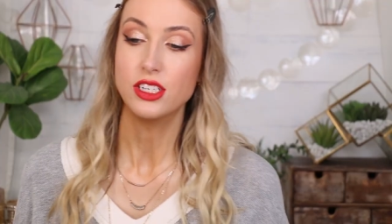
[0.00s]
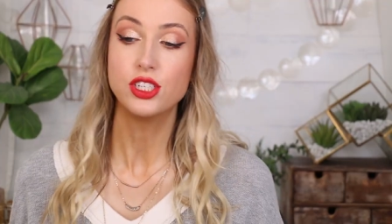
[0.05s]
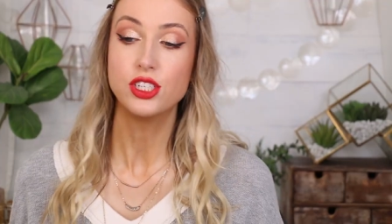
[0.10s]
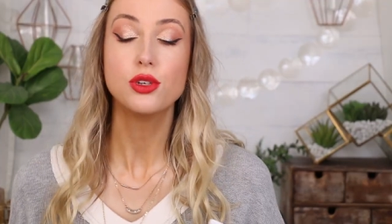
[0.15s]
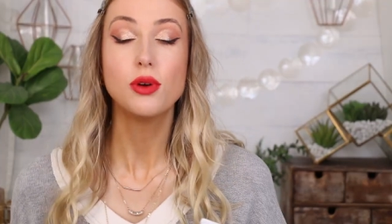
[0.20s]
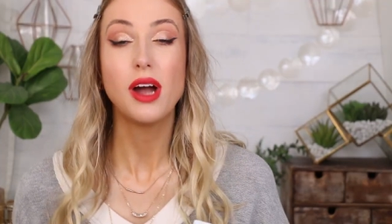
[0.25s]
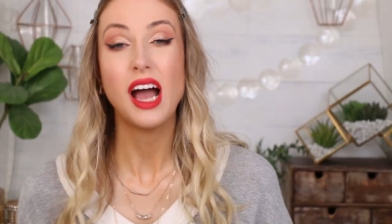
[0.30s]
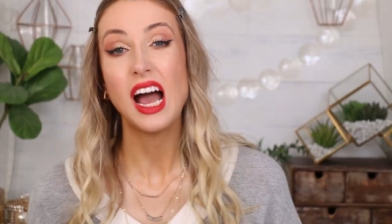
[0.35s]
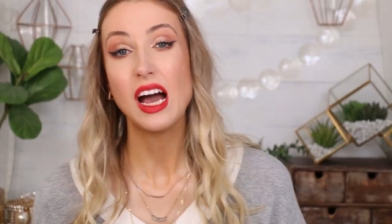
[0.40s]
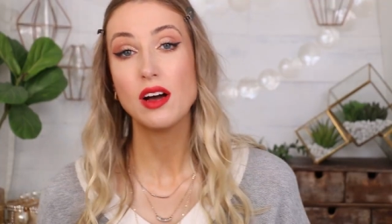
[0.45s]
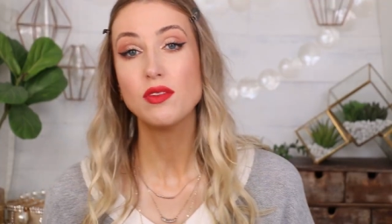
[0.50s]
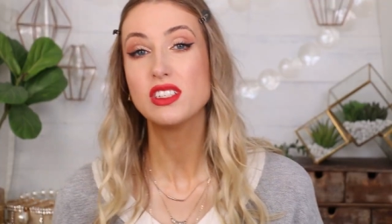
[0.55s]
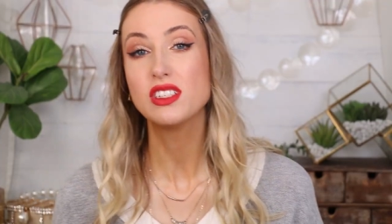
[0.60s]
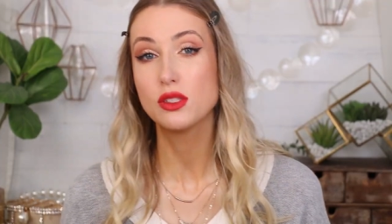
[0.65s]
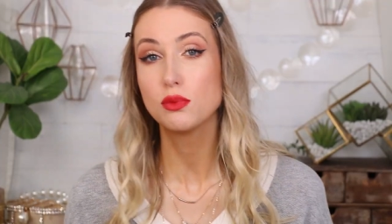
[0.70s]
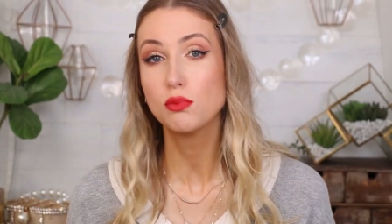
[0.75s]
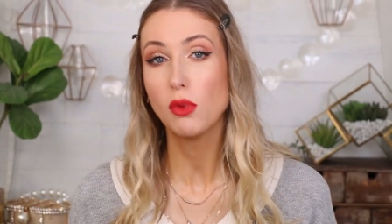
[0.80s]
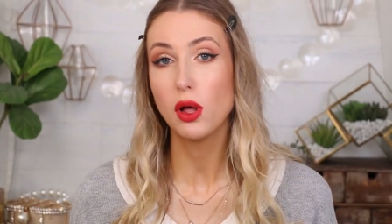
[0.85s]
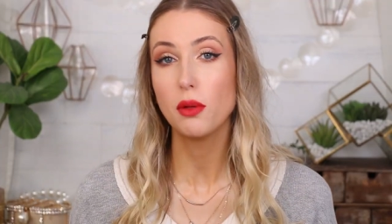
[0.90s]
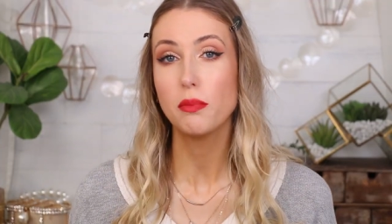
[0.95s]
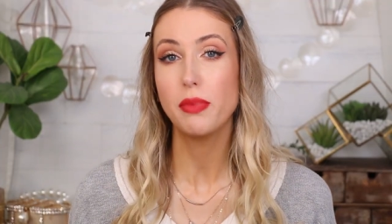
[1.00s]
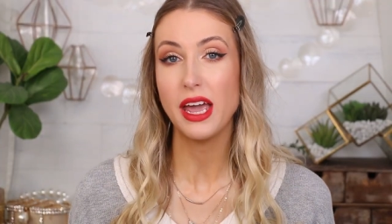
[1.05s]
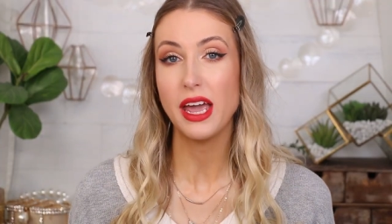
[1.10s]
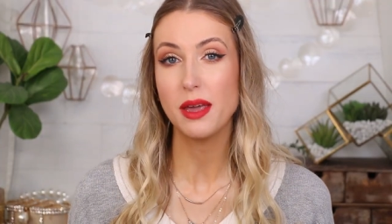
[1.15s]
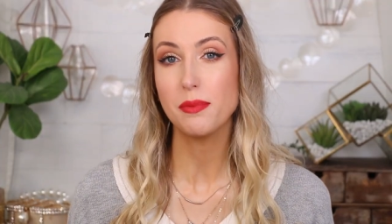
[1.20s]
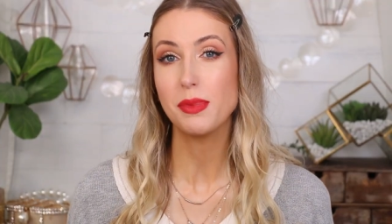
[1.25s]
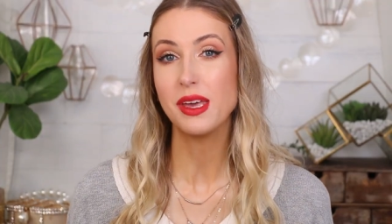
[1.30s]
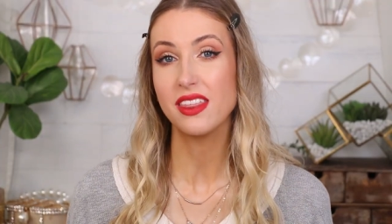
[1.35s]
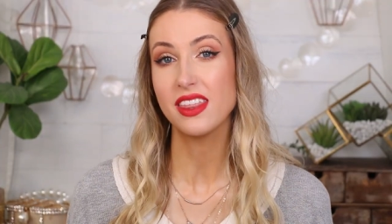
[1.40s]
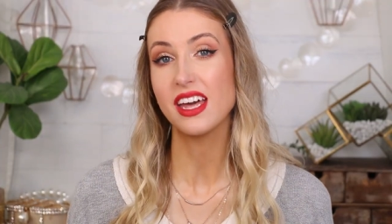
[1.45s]
I do have a small
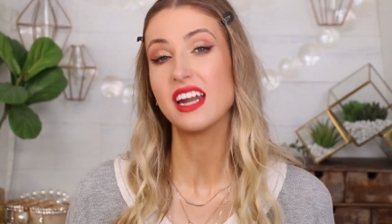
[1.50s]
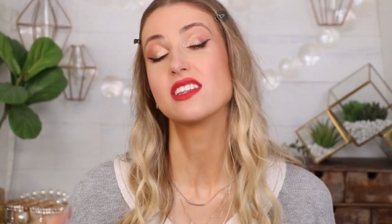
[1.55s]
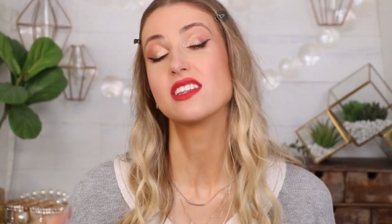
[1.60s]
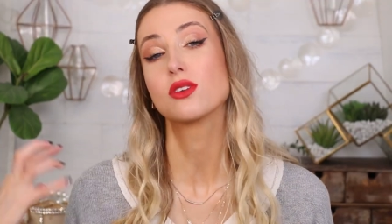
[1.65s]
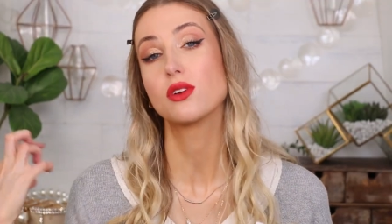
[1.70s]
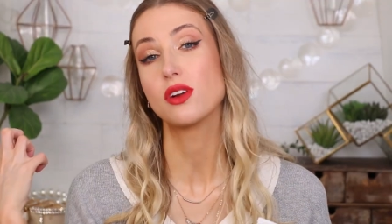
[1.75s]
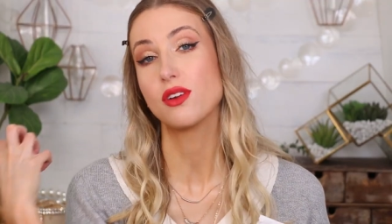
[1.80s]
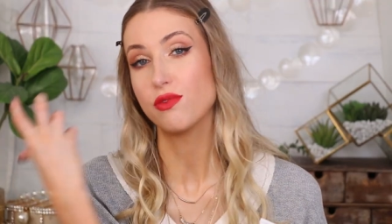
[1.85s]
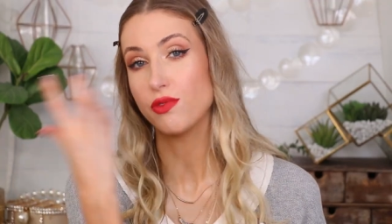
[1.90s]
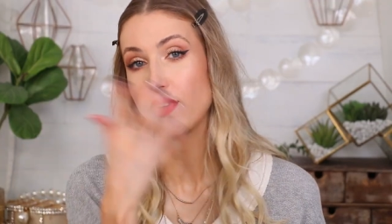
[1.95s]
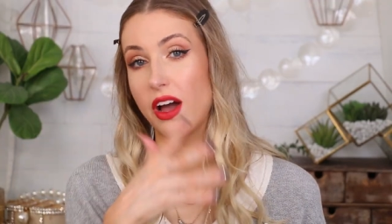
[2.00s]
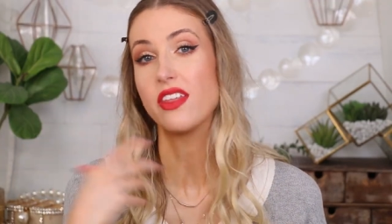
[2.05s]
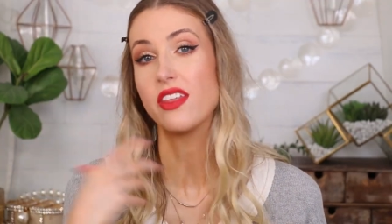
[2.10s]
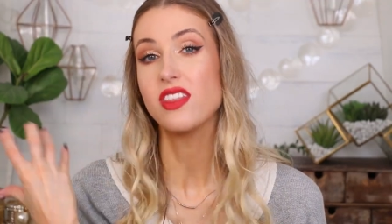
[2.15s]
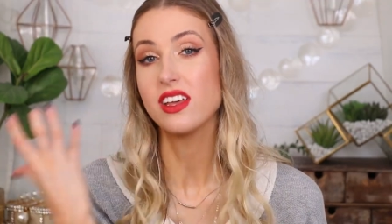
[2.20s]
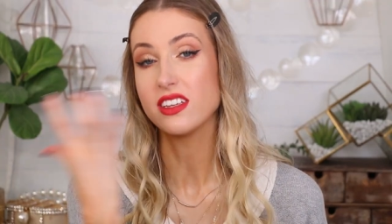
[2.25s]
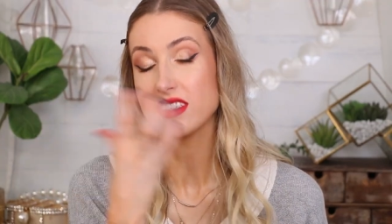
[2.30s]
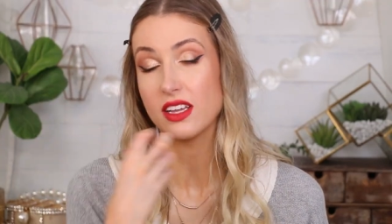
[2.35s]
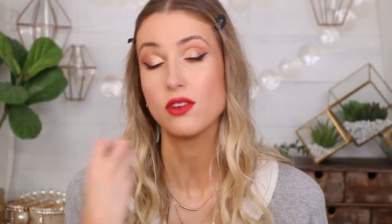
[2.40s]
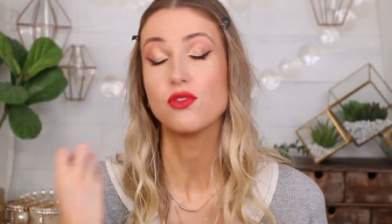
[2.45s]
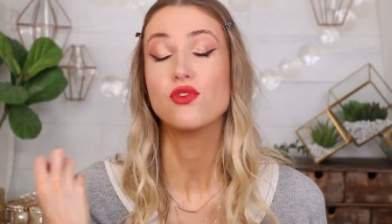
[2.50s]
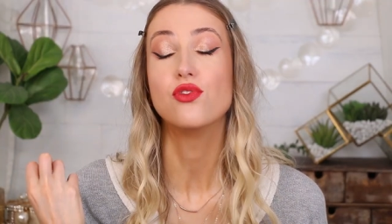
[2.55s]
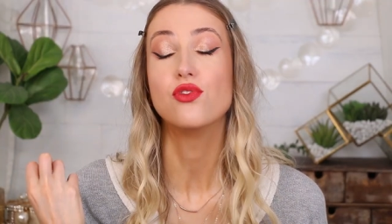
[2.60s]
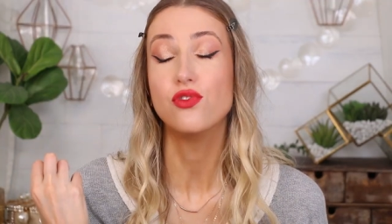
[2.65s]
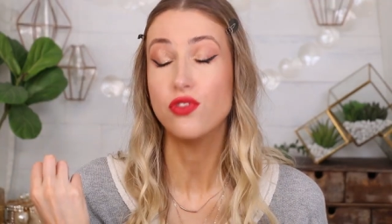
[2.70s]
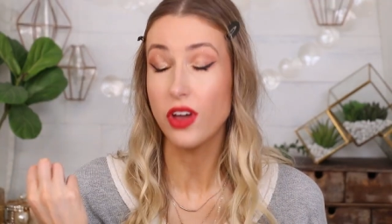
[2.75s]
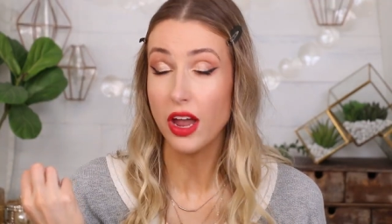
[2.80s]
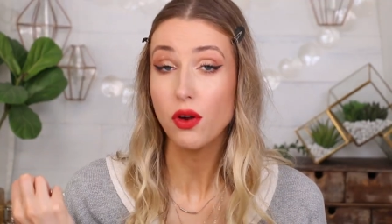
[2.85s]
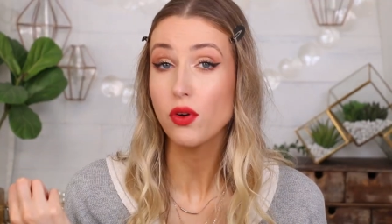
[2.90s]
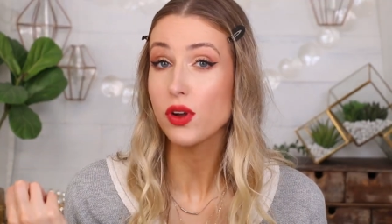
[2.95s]
baby that is gonna find this
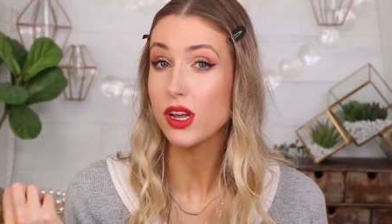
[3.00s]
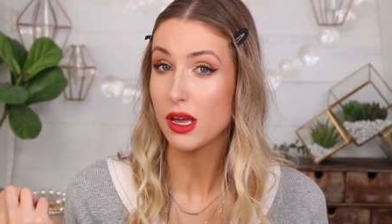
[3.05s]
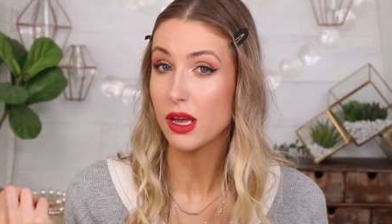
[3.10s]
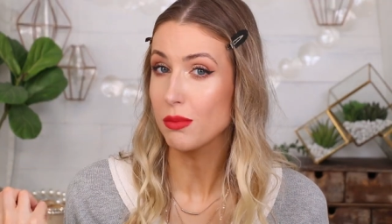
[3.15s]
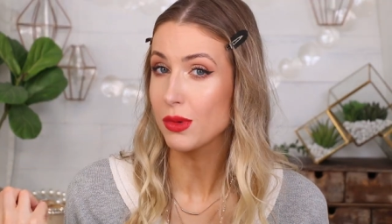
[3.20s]
very